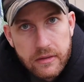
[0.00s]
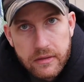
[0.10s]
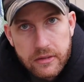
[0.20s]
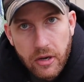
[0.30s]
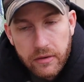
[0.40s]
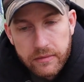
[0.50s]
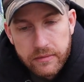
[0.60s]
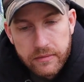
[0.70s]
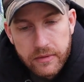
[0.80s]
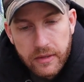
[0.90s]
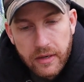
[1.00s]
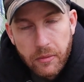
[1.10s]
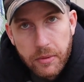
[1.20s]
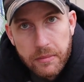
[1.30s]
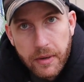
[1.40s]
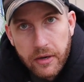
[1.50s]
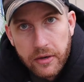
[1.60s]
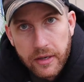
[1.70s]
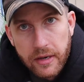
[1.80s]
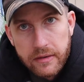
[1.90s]
it's gone. You can never put it back on
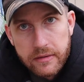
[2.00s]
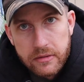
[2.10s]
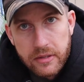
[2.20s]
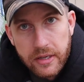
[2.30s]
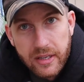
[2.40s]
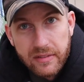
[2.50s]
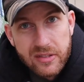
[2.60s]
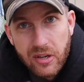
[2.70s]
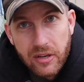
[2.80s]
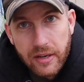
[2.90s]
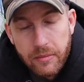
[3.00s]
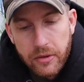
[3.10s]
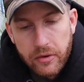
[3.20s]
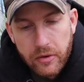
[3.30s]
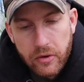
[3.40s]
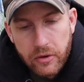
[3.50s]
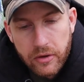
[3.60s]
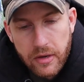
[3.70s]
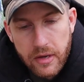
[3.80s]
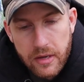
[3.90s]
again, so then you're gonna have to start again with another hook.
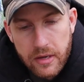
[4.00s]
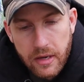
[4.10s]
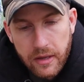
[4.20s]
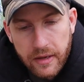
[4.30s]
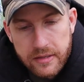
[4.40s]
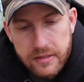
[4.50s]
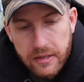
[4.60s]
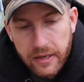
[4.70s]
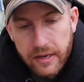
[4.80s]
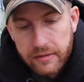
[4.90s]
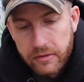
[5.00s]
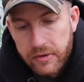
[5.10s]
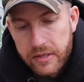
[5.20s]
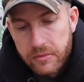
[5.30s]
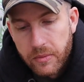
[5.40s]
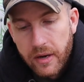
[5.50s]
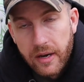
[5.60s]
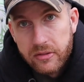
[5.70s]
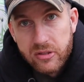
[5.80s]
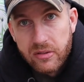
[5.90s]
And that's again the reason why
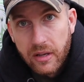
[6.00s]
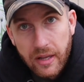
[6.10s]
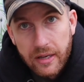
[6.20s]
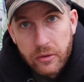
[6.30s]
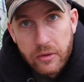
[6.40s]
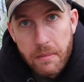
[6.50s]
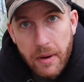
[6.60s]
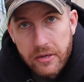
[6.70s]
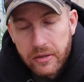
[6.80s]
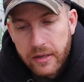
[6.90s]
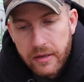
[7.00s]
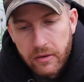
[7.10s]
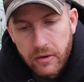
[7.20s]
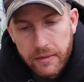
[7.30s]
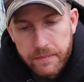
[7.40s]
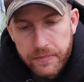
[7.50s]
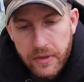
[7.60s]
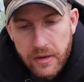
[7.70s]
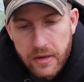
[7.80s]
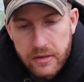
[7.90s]
I like doing them manually. Alright,
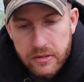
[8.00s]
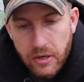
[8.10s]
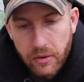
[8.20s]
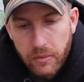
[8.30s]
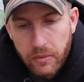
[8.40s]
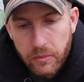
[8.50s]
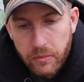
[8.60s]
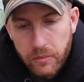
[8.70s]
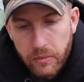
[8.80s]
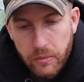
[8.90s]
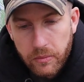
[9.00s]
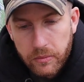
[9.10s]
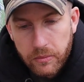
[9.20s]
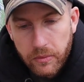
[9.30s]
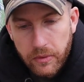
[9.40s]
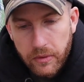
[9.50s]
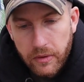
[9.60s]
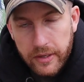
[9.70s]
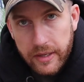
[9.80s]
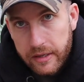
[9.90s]
so
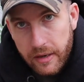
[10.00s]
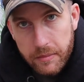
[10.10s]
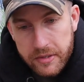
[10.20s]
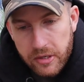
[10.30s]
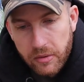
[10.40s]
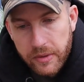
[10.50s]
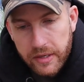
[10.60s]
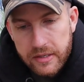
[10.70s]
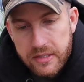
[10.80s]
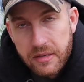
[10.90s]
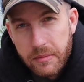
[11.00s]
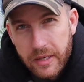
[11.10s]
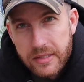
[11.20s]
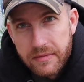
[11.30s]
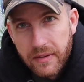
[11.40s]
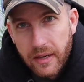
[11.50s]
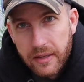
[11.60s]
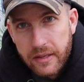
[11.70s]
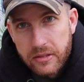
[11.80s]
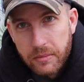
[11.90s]
I'll get the camera set up where you can see me actually
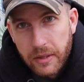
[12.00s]
filing this on my